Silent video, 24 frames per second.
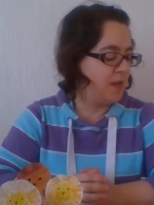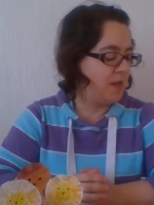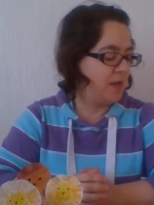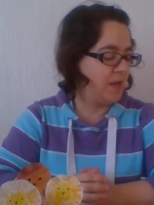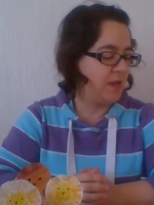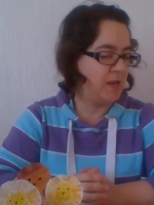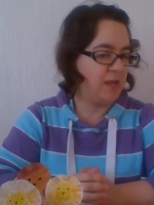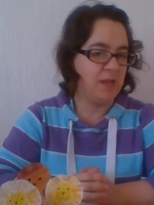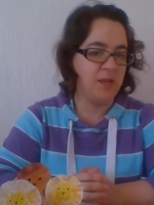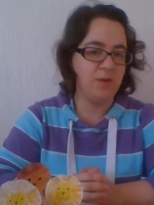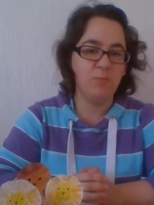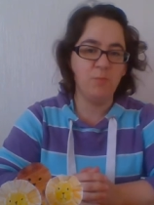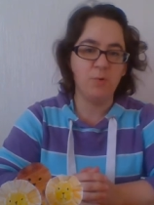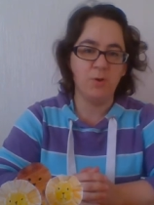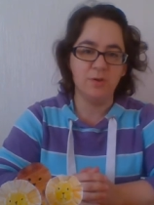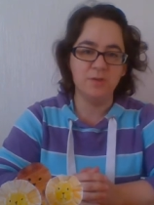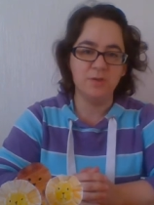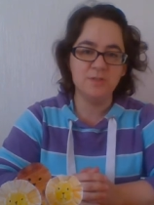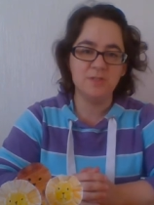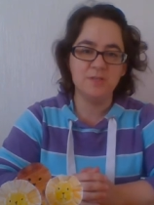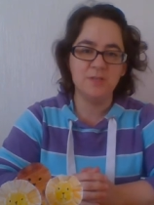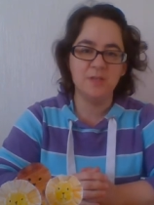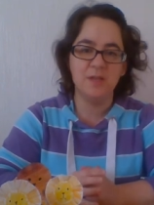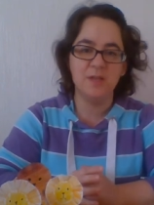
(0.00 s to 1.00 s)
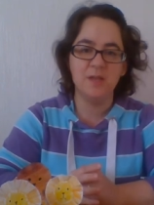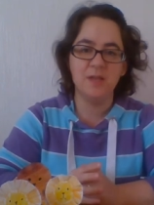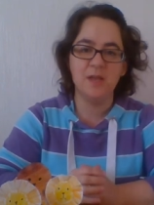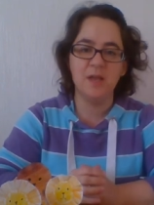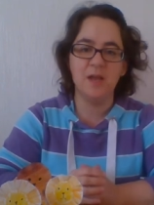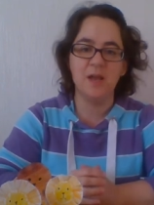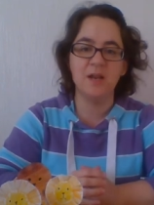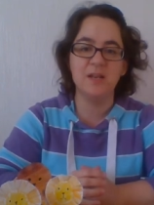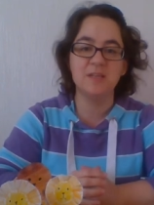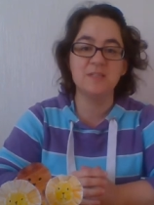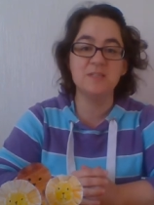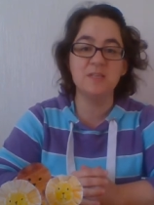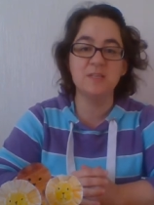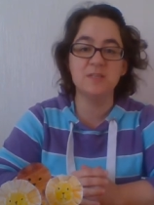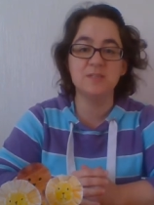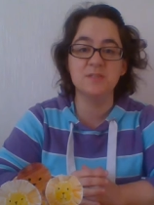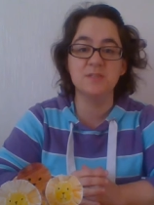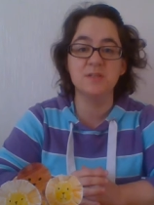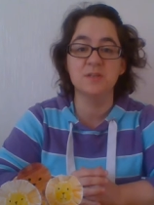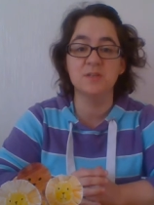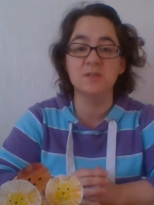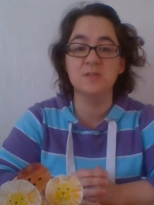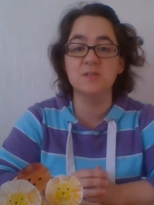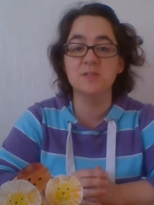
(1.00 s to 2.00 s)
he was an
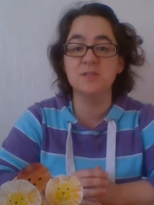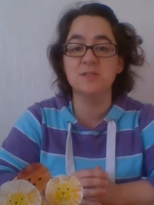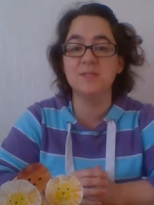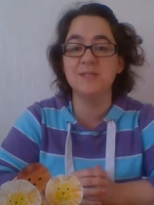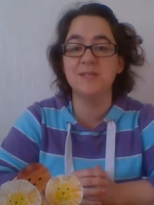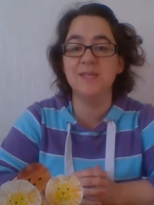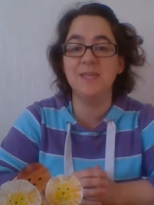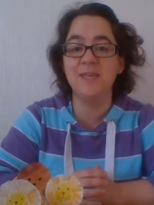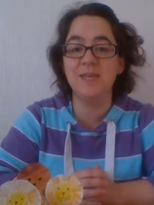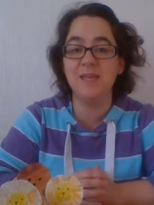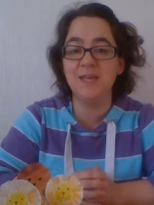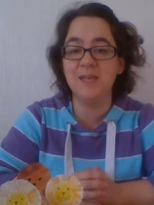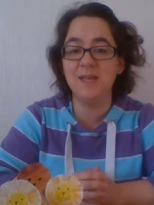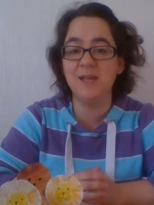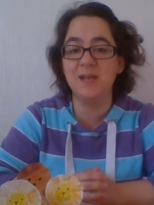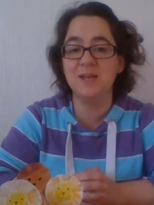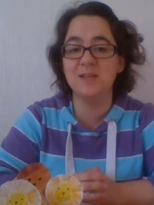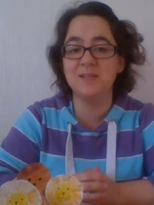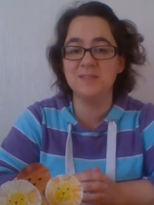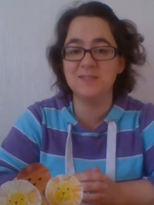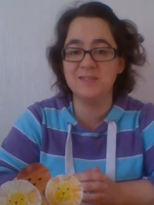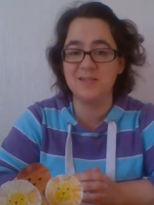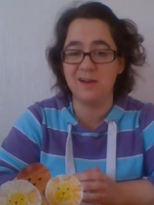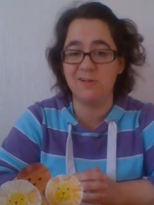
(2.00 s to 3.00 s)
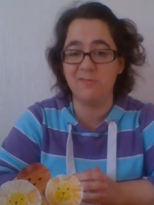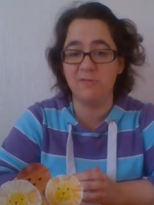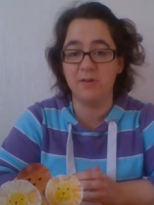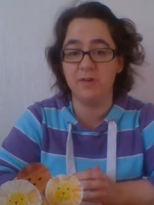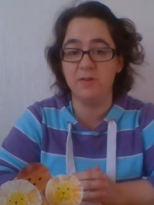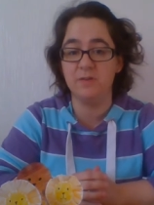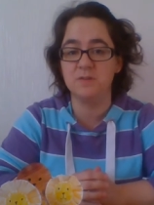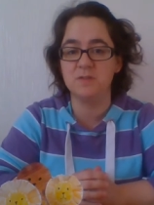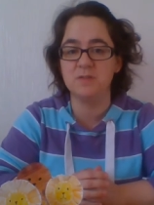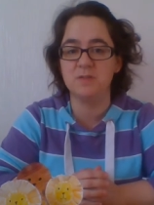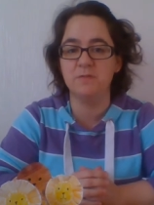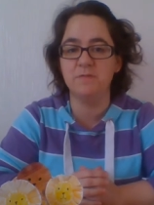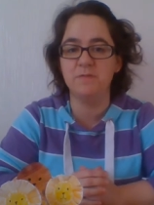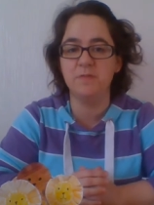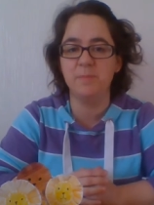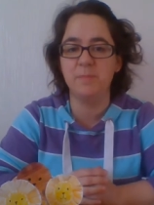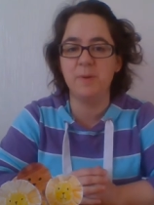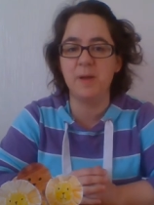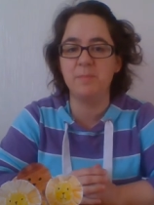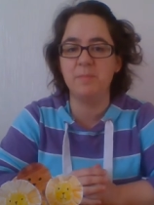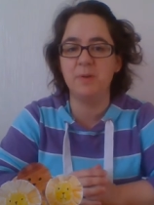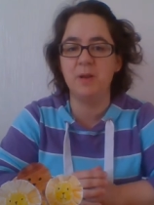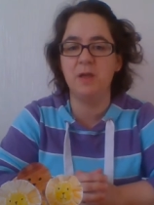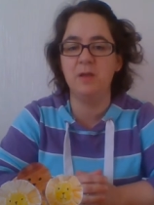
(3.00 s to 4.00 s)
assistant to King Darius of the
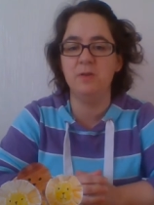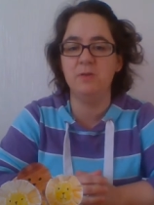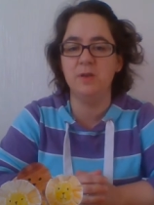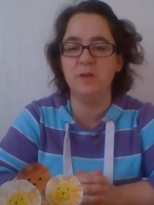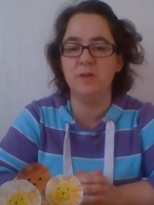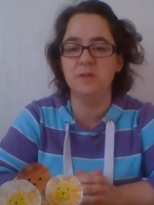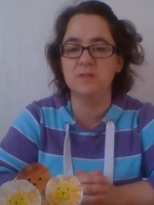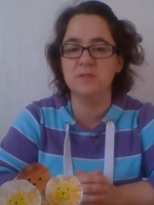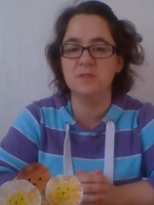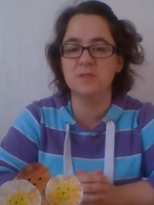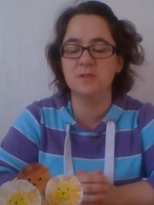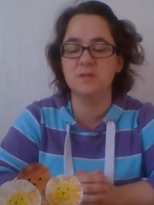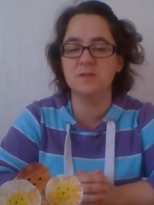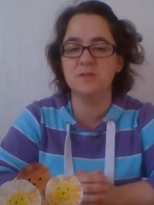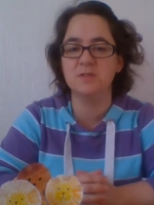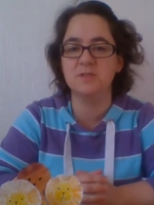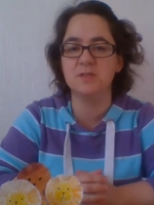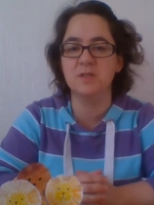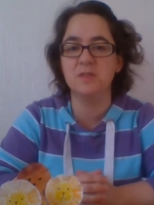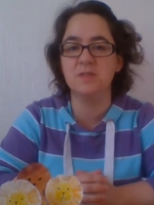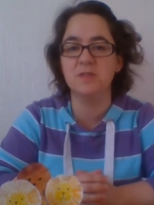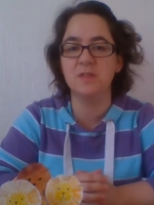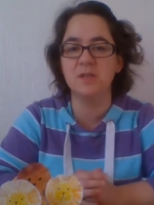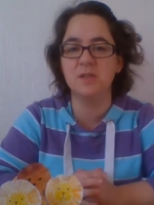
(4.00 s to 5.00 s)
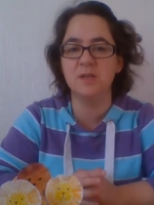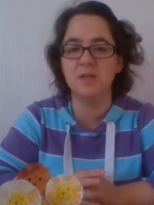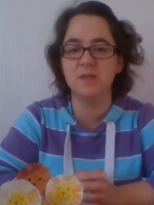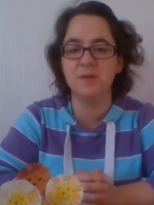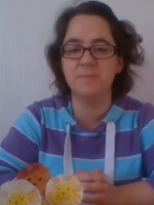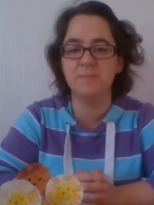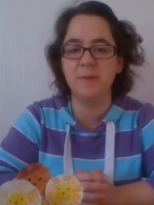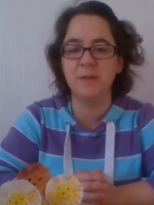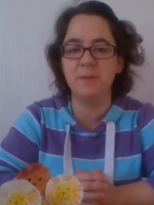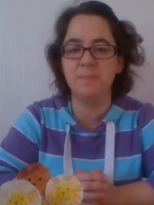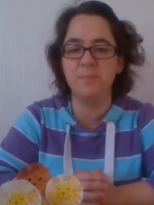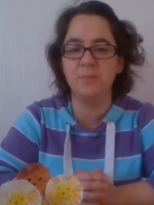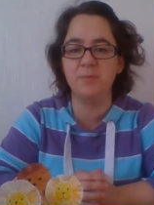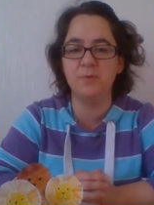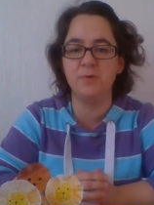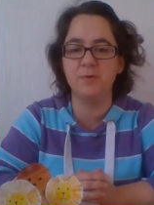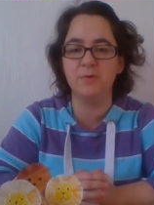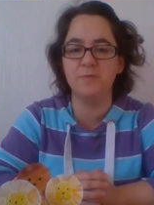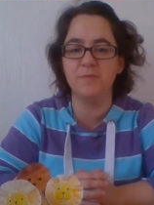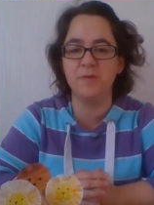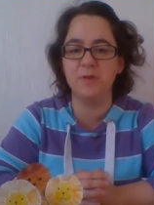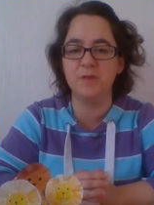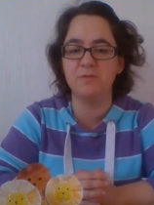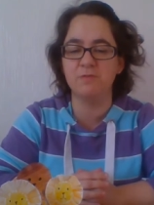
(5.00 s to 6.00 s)
Babylonians, because the people
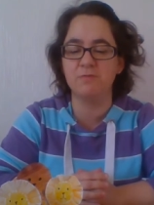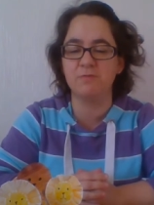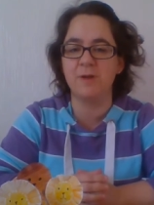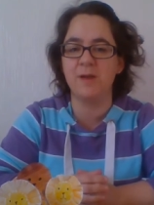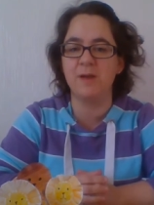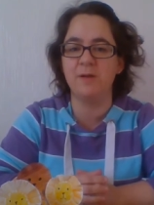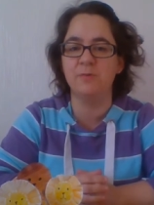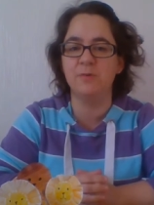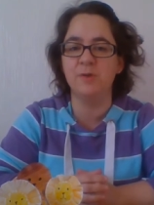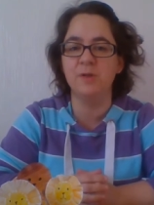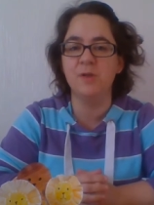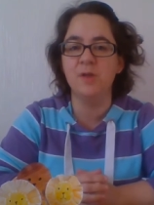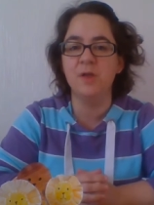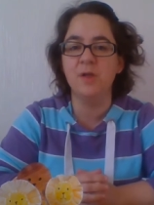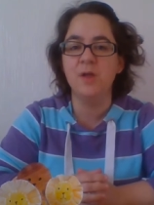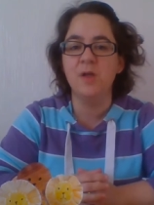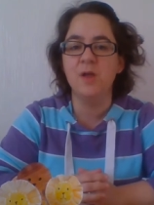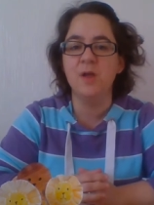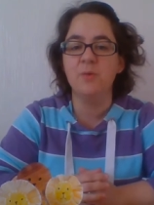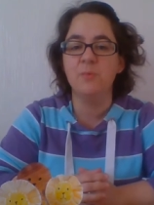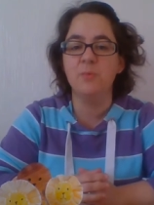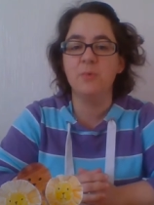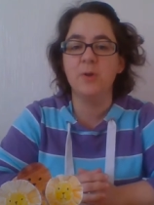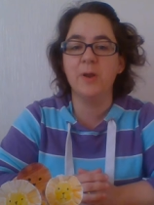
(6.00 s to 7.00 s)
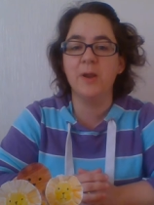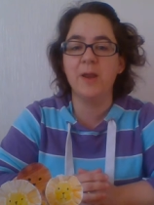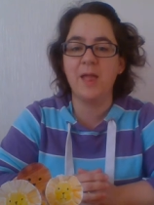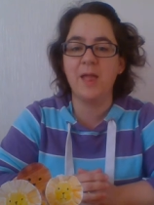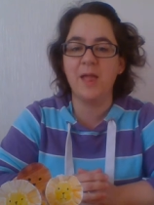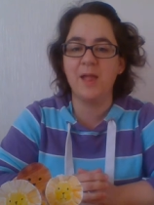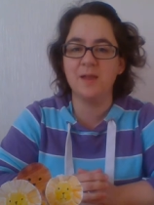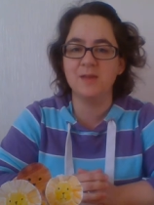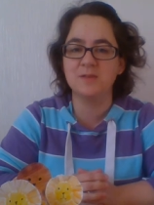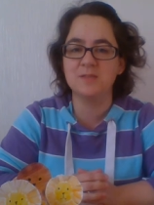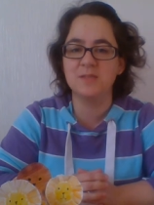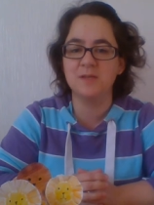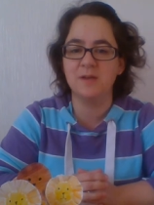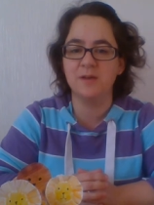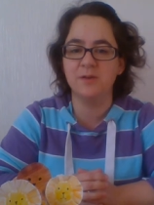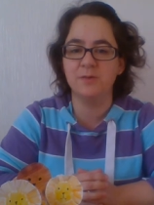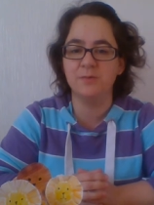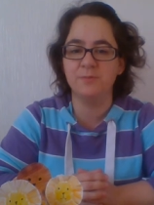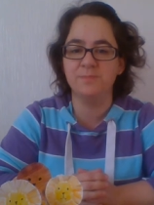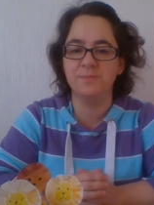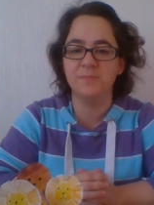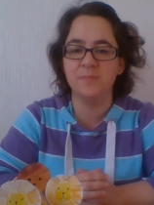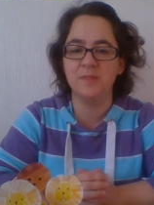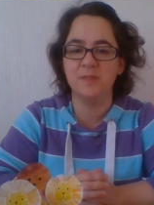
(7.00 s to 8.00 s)
of Israel were in exile.